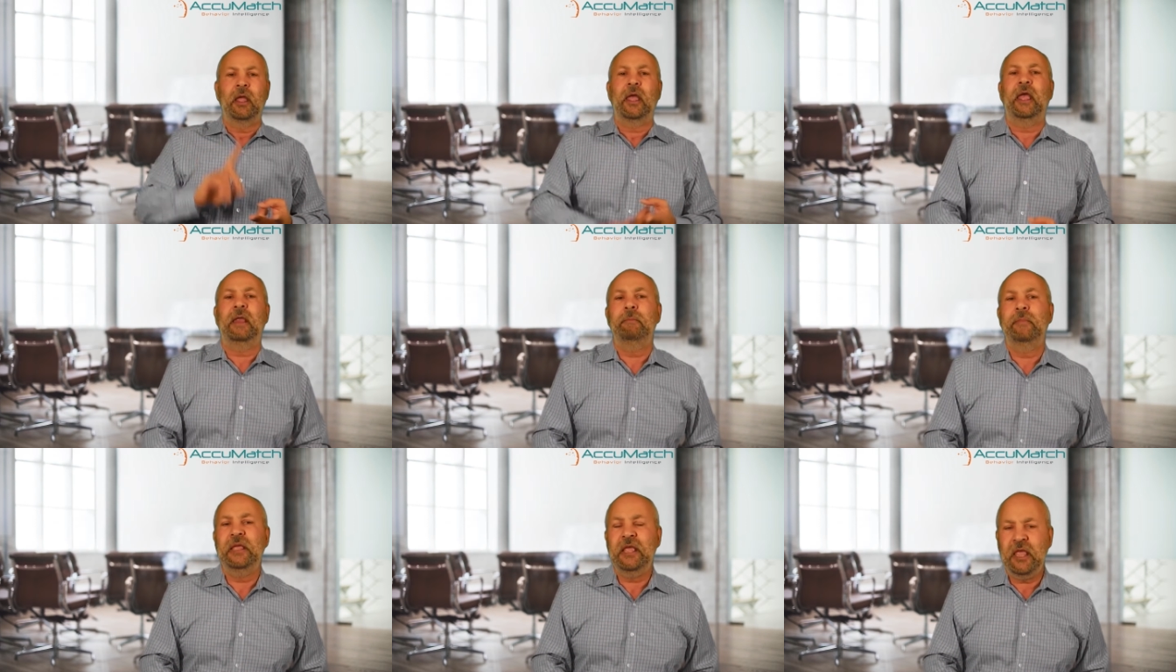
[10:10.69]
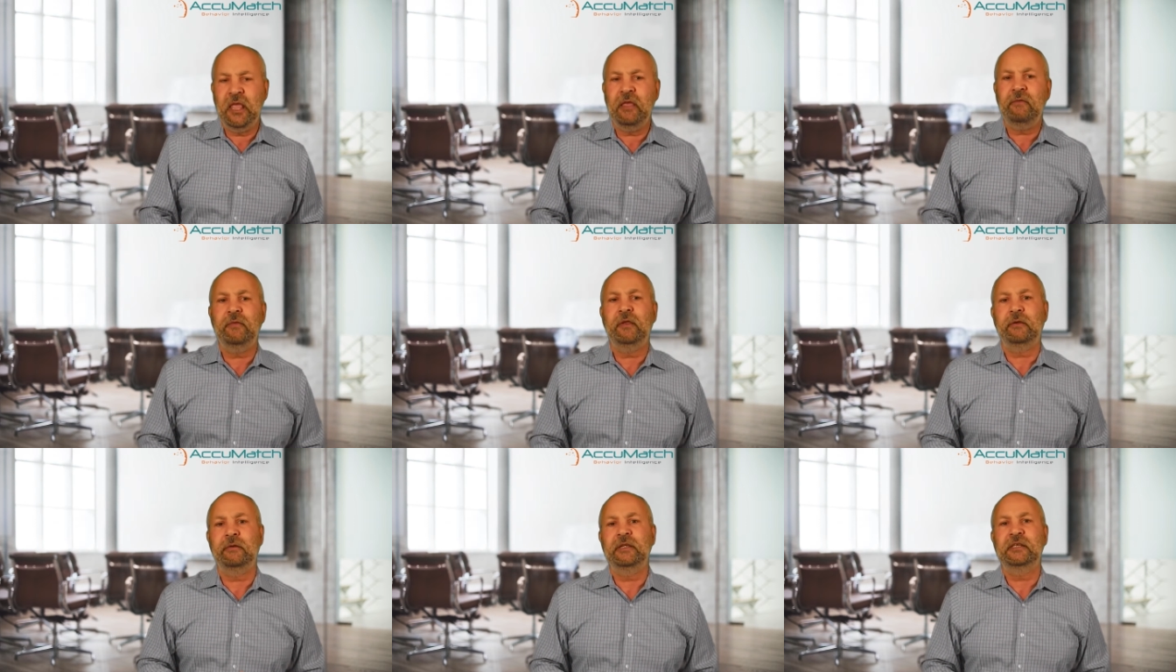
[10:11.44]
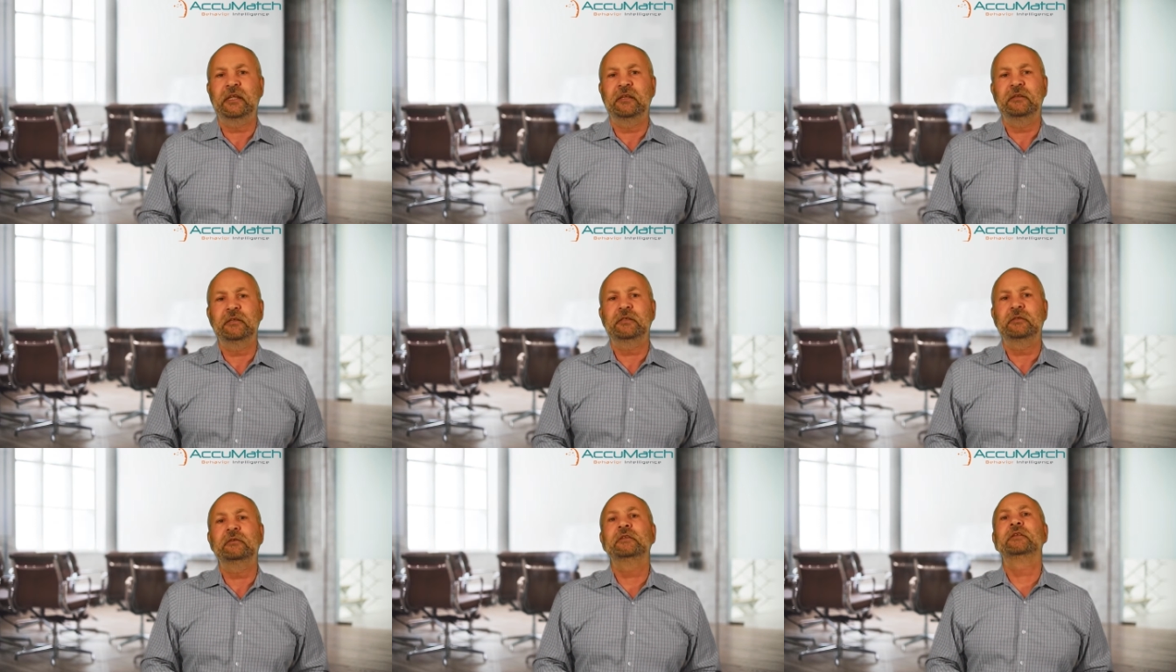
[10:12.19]
and behavior is
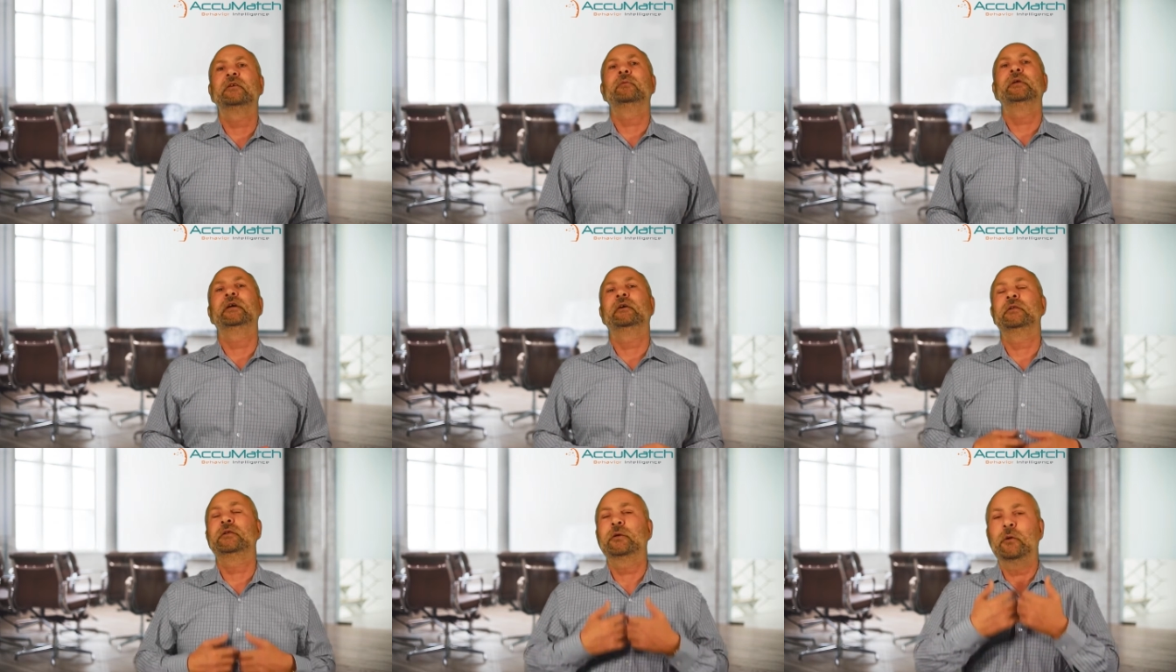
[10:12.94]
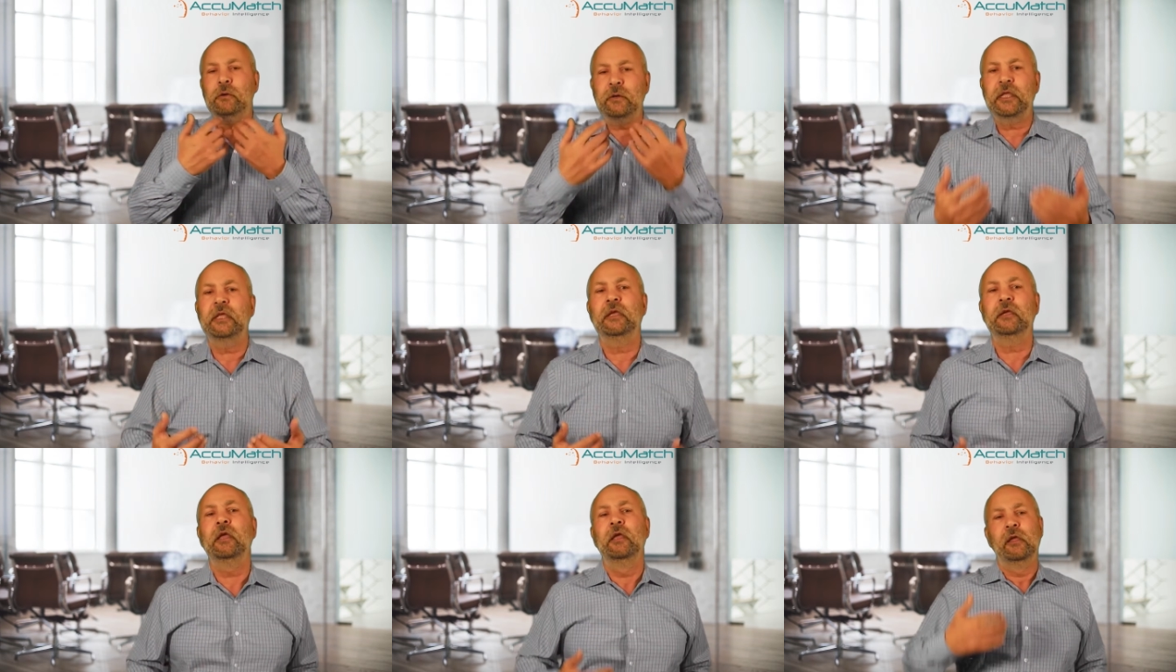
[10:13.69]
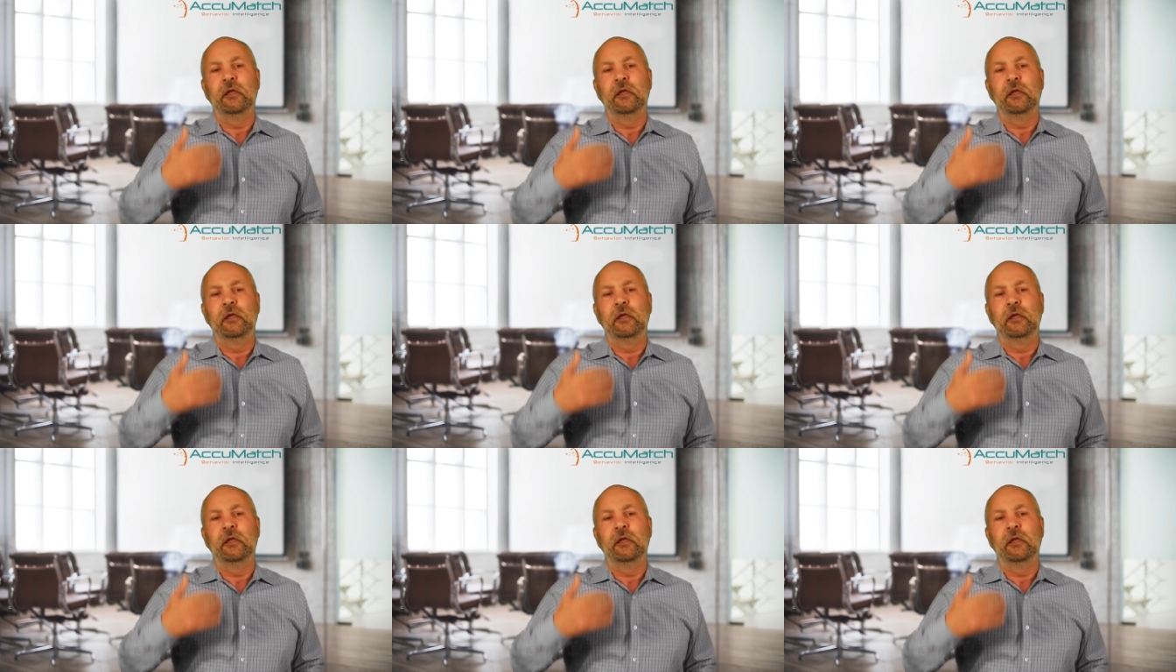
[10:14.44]
understood, so we are talking